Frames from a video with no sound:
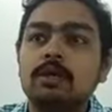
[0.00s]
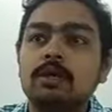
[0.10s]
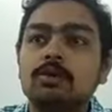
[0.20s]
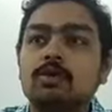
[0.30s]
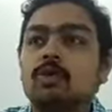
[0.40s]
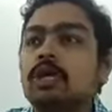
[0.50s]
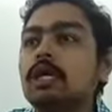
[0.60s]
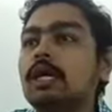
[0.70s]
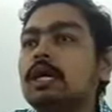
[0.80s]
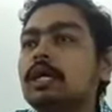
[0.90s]
So only
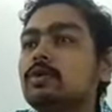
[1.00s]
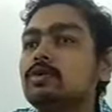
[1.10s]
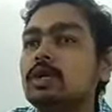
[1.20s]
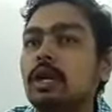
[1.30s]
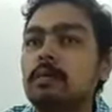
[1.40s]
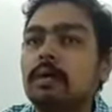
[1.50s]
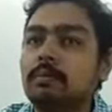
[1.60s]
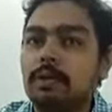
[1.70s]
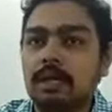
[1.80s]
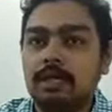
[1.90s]
an individual can become
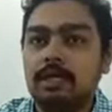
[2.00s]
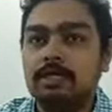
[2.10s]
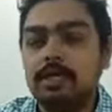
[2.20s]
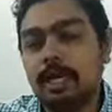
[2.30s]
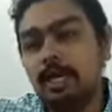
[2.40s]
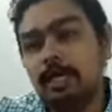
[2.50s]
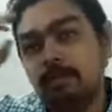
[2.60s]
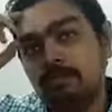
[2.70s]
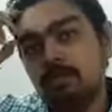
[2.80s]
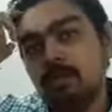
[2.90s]
director. Second,
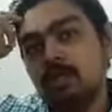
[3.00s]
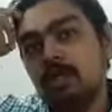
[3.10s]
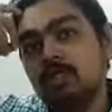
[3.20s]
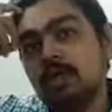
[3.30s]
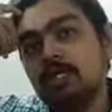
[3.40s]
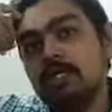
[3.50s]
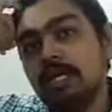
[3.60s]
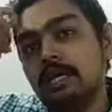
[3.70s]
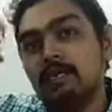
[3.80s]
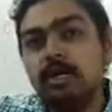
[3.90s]
so what is the
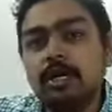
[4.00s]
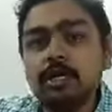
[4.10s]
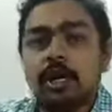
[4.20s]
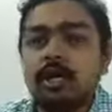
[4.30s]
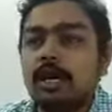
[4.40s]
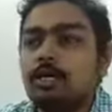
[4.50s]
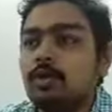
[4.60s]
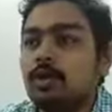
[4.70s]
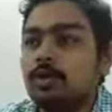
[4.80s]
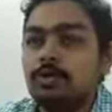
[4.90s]
second point I
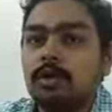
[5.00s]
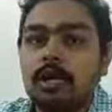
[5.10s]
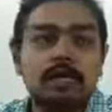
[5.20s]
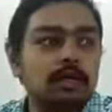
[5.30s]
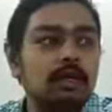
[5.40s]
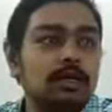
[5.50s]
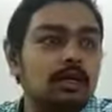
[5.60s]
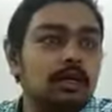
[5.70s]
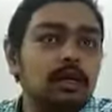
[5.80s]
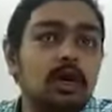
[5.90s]
told you? Like
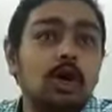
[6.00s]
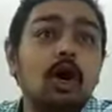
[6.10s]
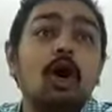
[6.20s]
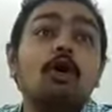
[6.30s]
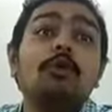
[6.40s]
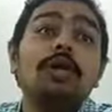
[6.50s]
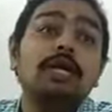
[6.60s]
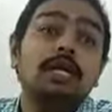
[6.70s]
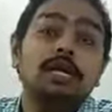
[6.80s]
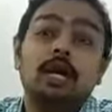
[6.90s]
how
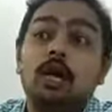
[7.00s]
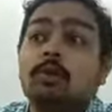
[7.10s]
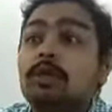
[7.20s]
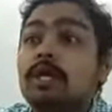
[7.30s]
many